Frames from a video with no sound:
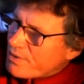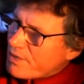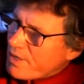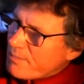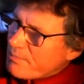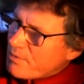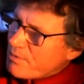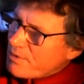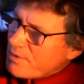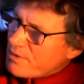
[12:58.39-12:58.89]
and
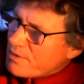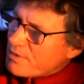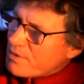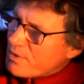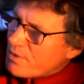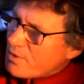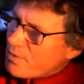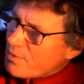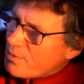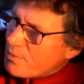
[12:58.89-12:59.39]
I'm going to
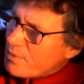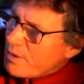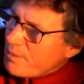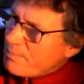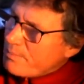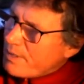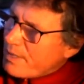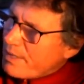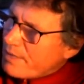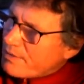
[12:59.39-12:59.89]
go
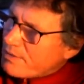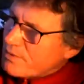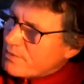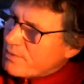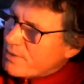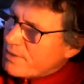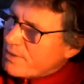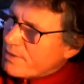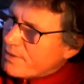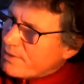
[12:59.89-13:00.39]
right back
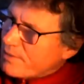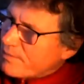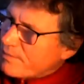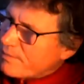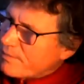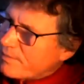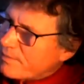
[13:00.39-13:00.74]
to here.